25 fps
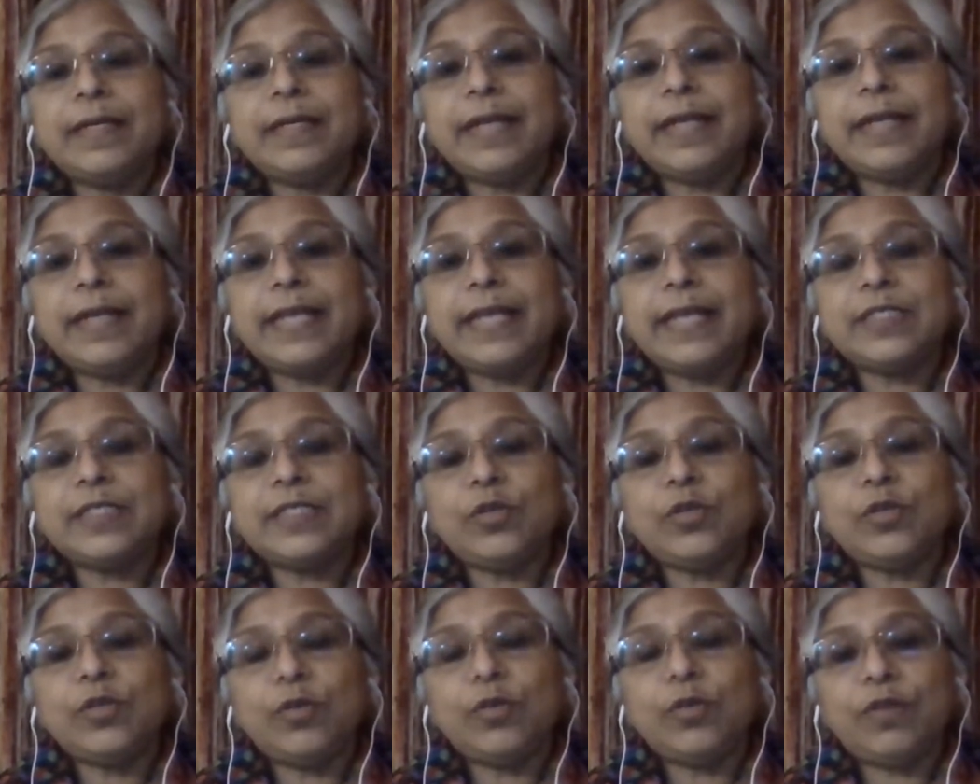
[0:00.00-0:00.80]
in
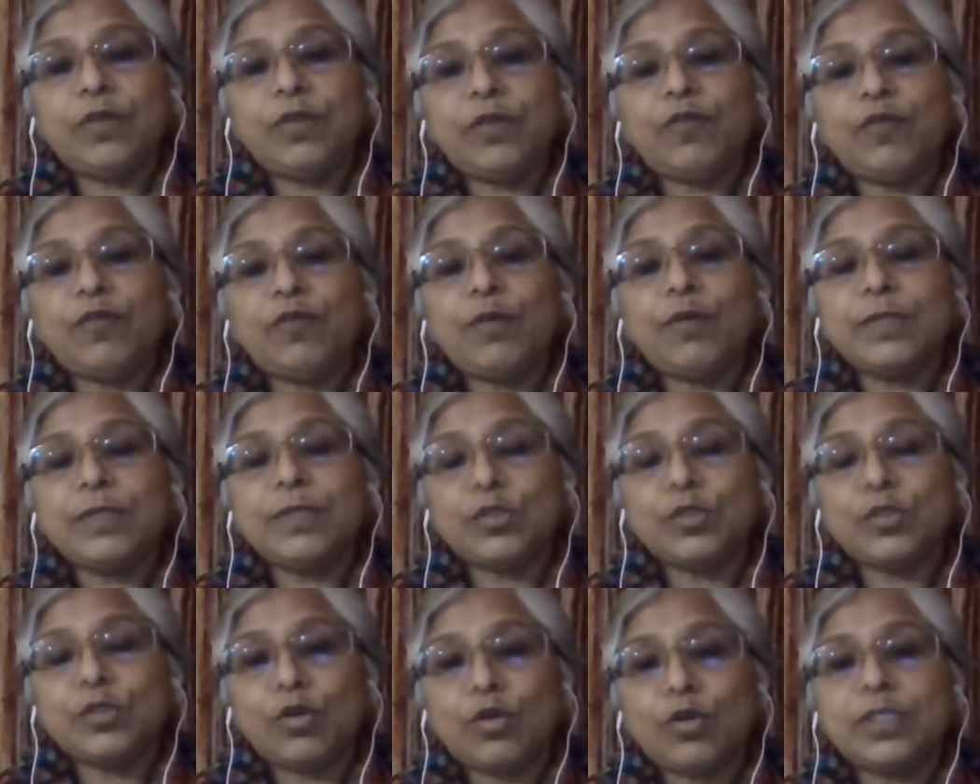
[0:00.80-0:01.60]
case your uniform
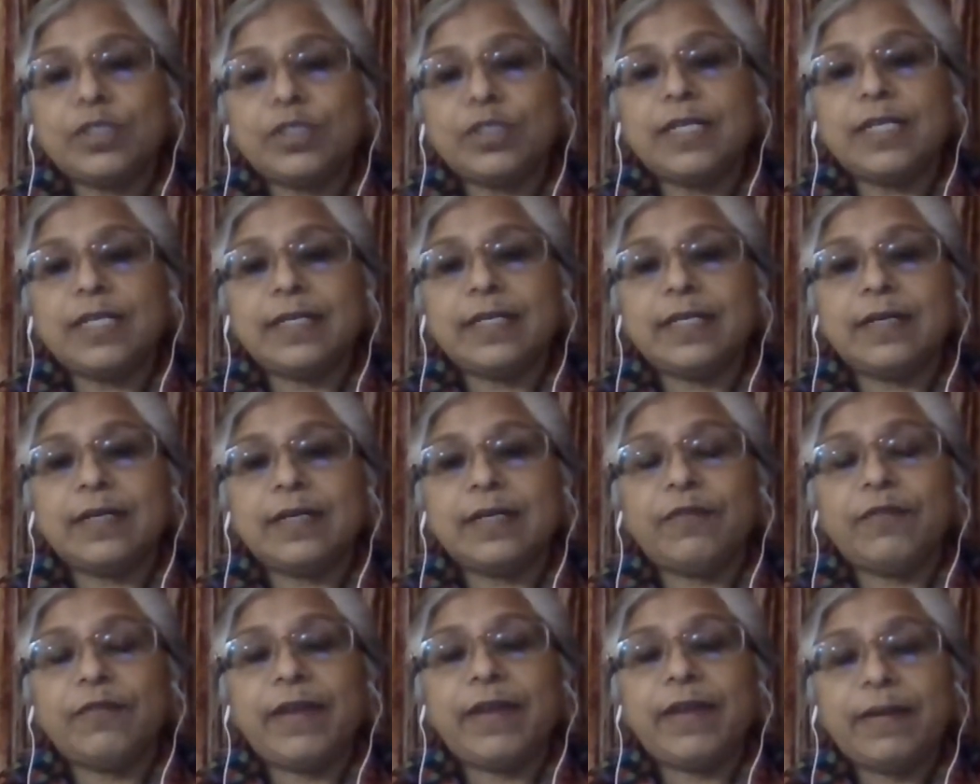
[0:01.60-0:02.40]
is not in
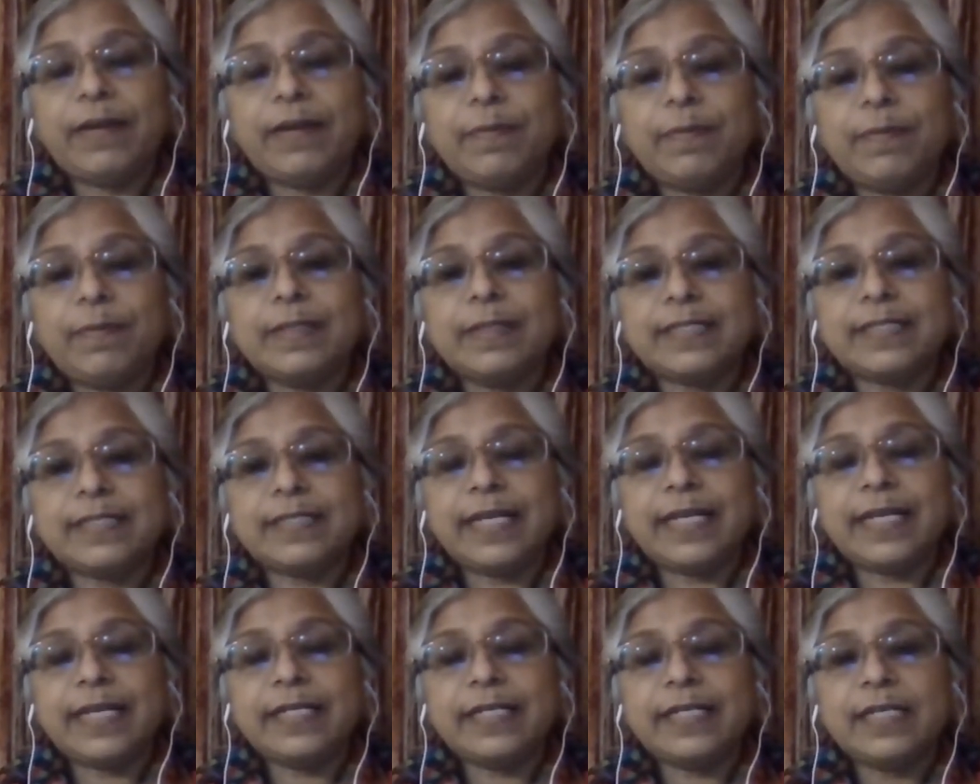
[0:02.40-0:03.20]
a wearable
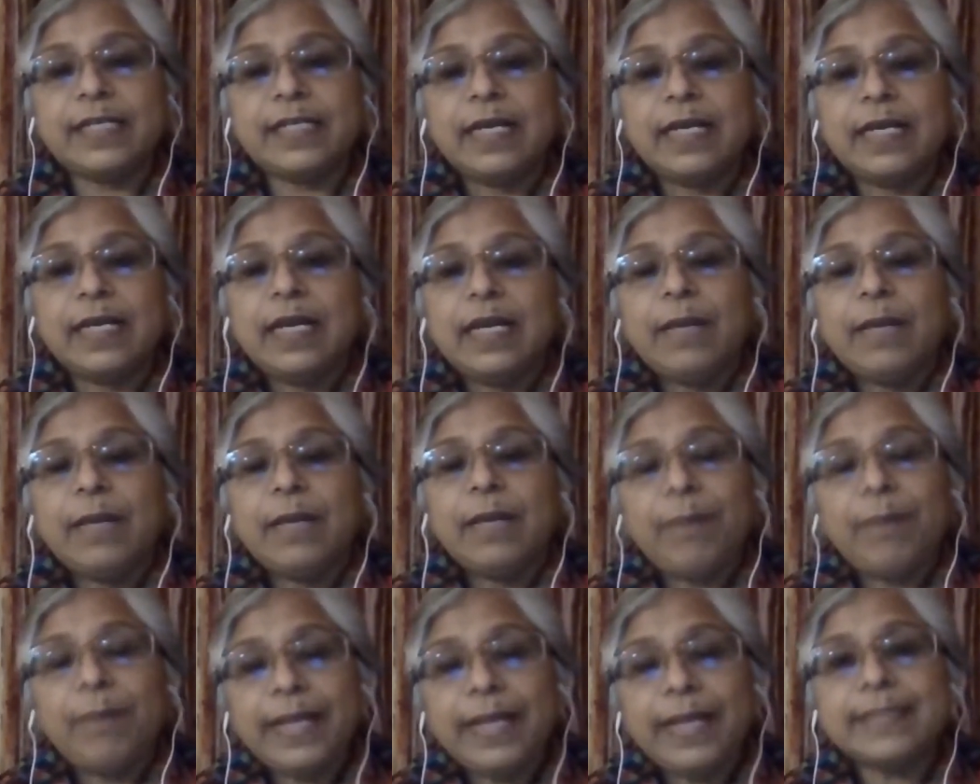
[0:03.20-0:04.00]
state,
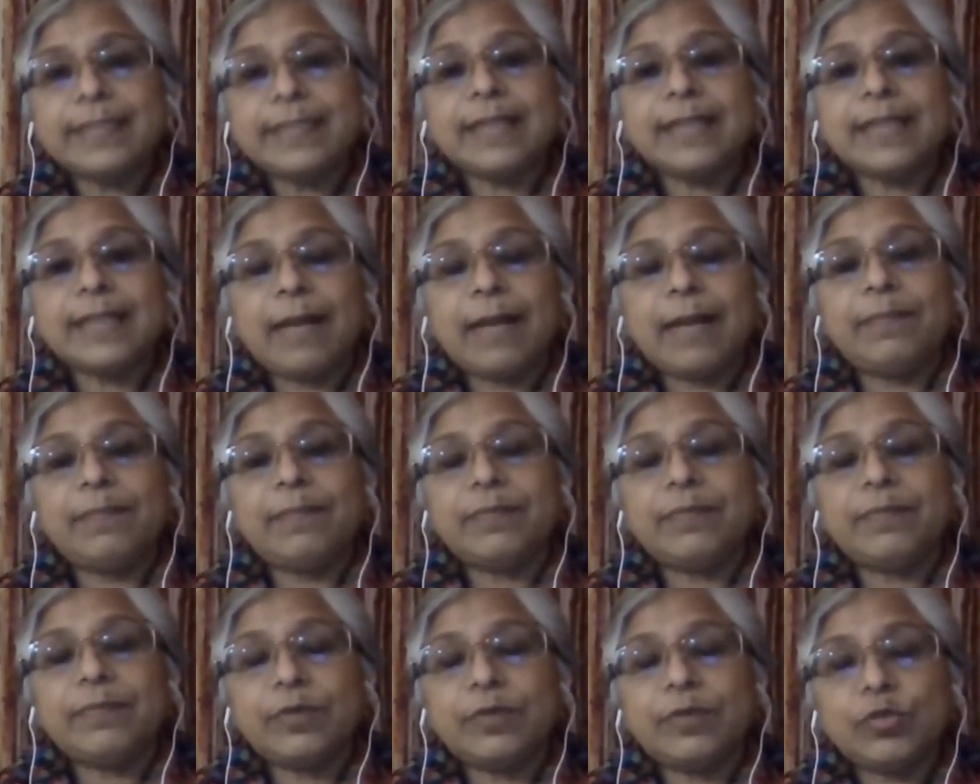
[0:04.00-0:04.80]
please
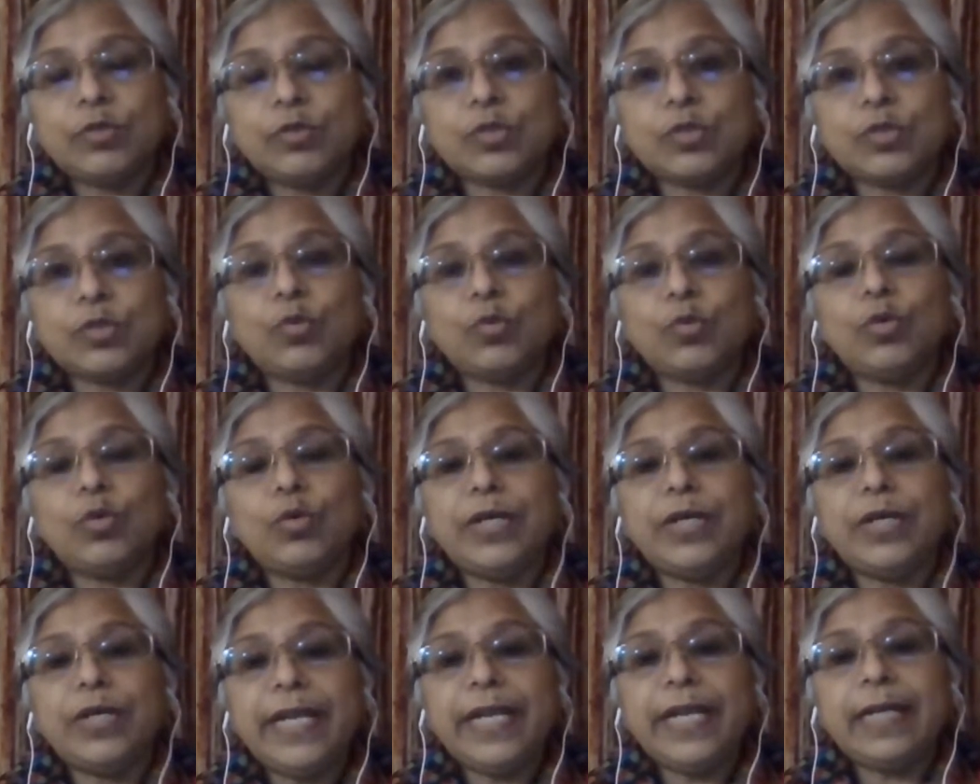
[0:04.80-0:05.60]
come to
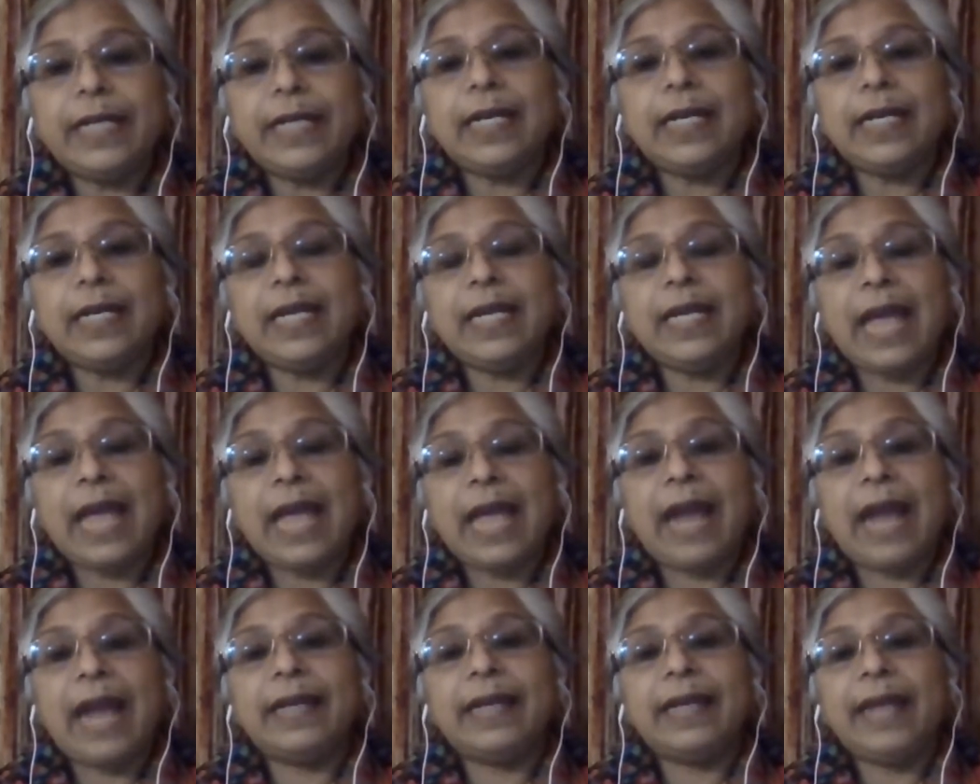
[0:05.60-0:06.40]
school neatly
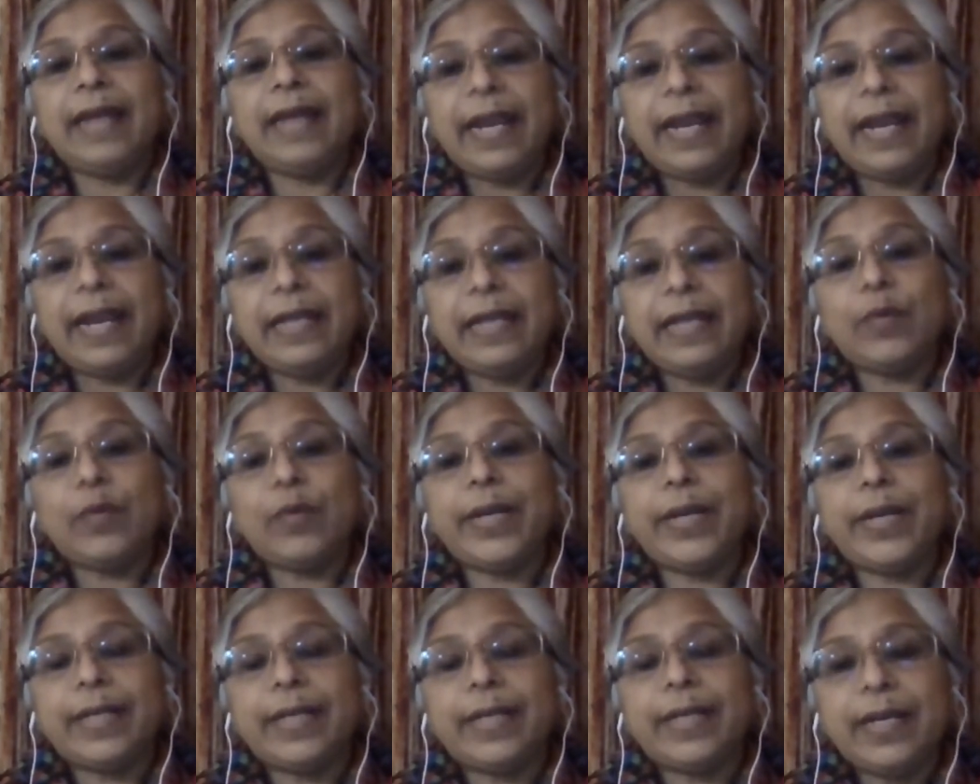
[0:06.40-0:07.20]
and
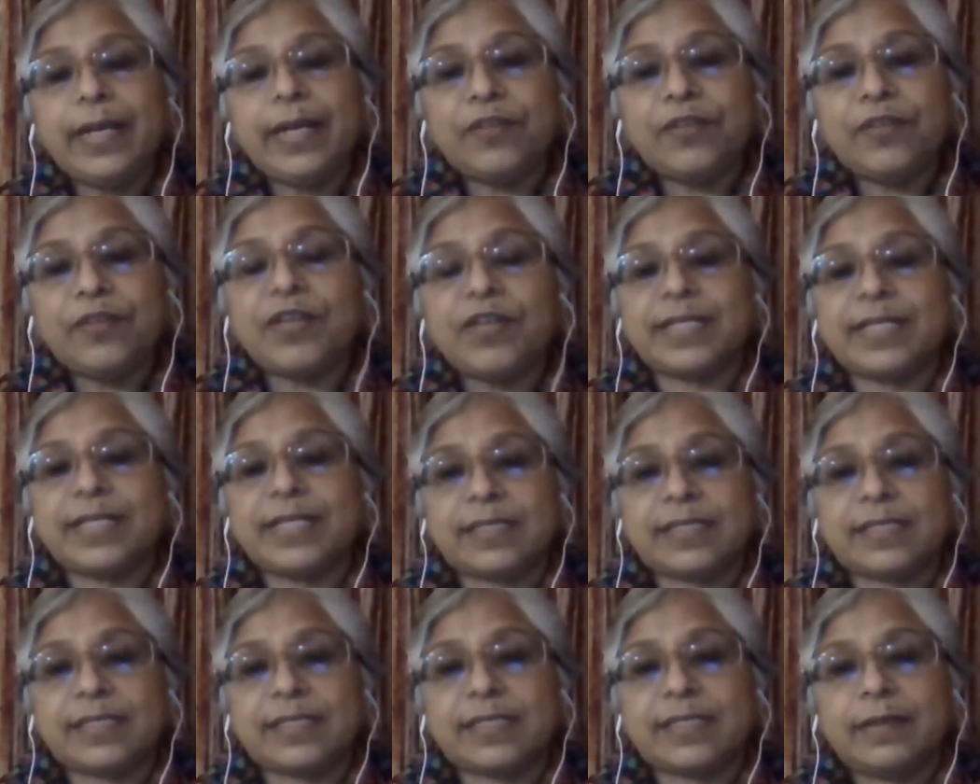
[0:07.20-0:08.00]
adequately
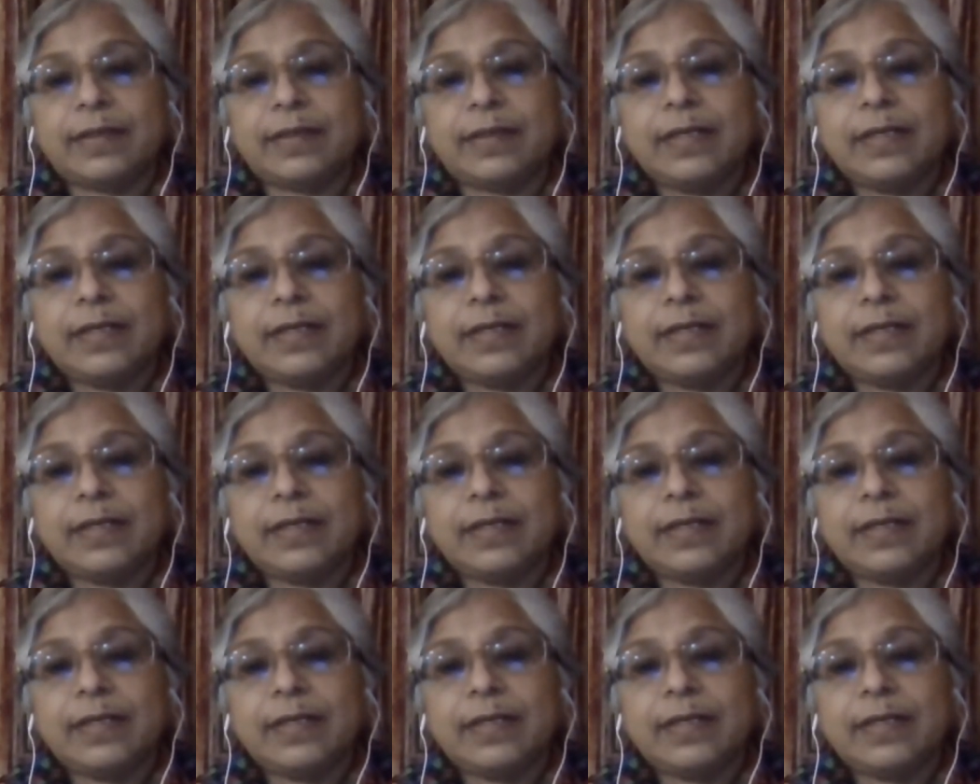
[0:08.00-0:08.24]
dressed.